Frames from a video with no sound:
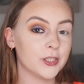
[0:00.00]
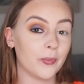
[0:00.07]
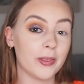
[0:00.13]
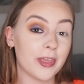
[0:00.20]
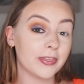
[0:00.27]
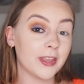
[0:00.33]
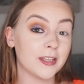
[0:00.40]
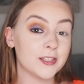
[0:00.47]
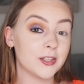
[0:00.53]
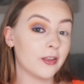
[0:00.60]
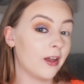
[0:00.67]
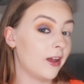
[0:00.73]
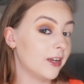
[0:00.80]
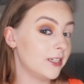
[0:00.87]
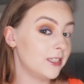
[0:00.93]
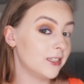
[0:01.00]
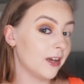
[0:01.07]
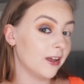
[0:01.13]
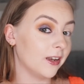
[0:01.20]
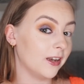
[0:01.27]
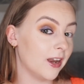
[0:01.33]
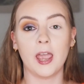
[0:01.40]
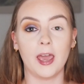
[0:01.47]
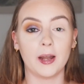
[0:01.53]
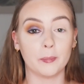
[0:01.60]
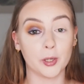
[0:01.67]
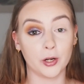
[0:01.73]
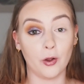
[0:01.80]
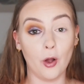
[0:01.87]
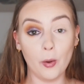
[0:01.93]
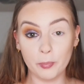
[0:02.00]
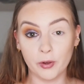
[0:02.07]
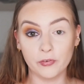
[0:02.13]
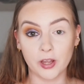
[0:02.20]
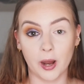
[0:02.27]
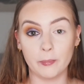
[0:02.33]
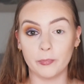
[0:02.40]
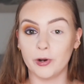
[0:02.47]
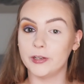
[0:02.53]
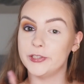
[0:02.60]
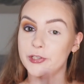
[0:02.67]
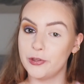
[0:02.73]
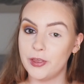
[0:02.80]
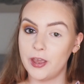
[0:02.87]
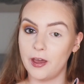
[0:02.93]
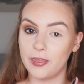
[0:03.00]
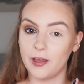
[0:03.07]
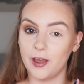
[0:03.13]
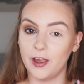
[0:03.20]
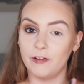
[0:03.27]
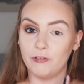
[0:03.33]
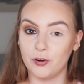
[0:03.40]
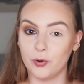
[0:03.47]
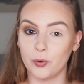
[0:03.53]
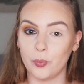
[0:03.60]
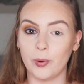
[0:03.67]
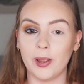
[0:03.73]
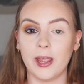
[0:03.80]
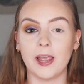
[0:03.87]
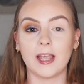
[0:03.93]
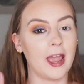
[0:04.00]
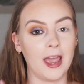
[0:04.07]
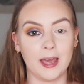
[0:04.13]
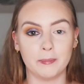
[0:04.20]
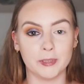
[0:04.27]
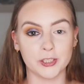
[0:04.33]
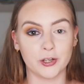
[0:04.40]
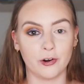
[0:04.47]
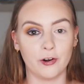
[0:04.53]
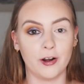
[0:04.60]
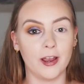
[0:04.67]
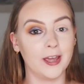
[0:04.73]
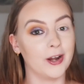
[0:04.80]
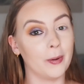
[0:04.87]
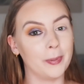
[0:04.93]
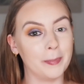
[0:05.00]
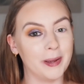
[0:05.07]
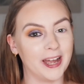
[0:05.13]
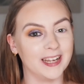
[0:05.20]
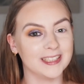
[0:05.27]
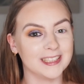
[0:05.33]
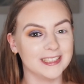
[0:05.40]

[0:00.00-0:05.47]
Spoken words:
I think that's the eye done. And I'm going to hop off camera, do the other eye real quick, add mascara, and I'll be back.